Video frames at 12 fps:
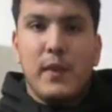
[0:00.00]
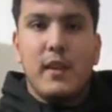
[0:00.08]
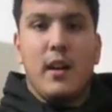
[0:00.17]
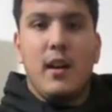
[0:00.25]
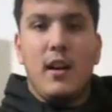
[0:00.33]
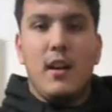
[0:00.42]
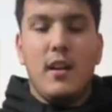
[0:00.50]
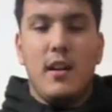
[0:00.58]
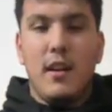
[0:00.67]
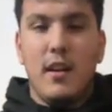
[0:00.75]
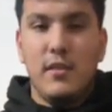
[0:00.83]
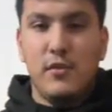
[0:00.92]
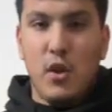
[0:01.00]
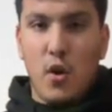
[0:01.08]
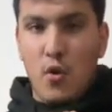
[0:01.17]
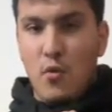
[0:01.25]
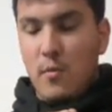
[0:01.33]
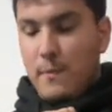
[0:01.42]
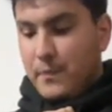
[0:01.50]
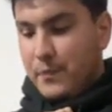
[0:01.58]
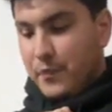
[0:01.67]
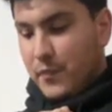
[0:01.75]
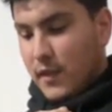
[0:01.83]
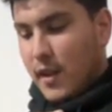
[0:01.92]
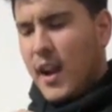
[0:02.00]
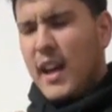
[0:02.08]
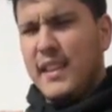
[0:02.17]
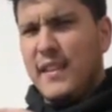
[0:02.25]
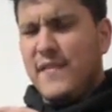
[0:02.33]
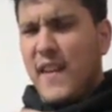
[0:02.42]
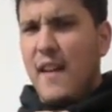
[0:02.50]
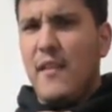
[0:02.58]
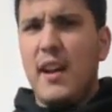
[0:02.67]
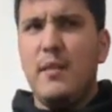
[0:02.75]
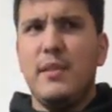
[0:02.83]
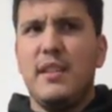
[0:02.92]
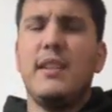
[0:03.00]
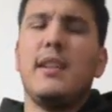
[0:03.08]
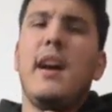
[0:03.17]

Uh, so, got, I think, five items, six